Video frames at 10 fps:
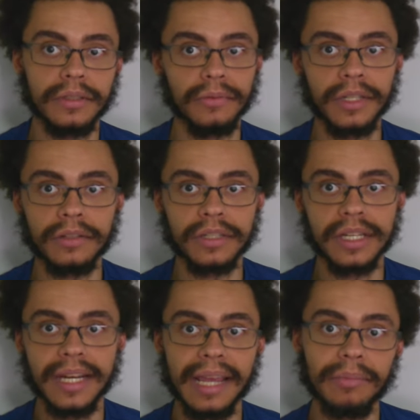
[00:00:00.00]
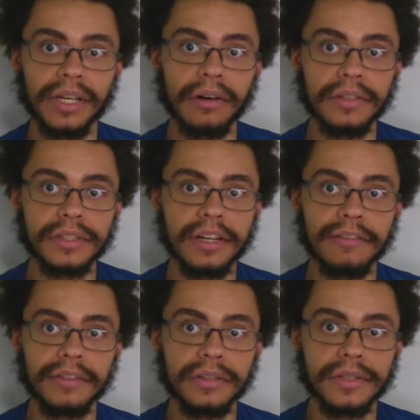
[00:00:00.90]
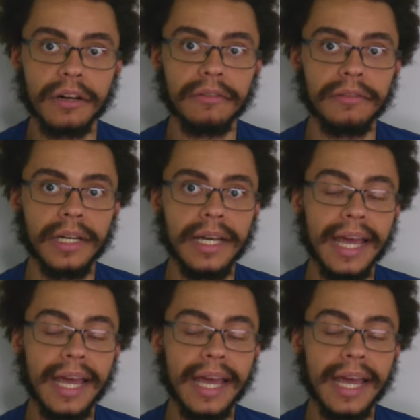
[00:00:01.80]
When you're just enabling all this stuff for yourself?